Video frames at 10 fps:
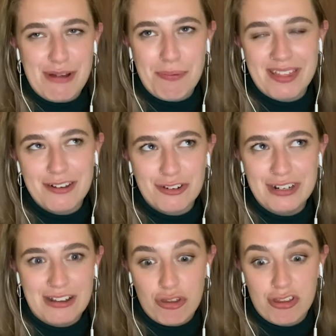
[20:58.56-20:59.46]
represent
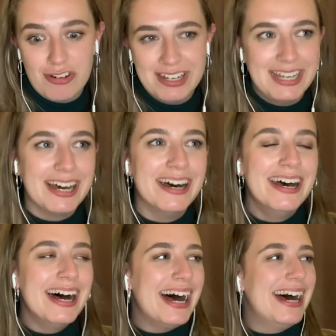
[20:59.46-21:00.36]
Dorney because she's not here.
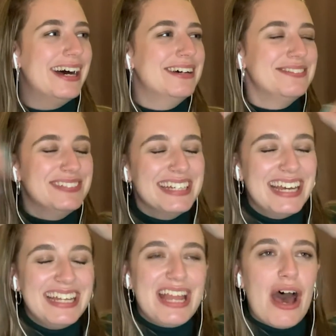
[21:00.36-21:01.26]

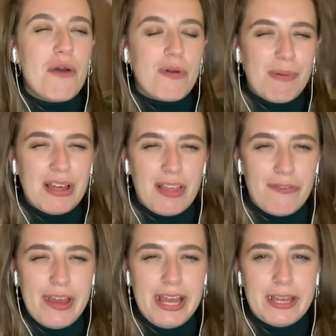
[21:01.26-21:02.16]
No, because I
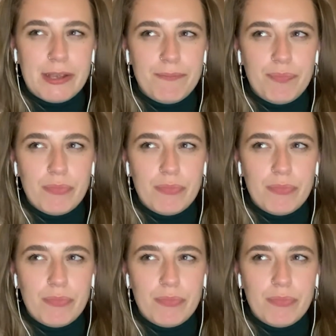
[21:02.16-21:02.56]
think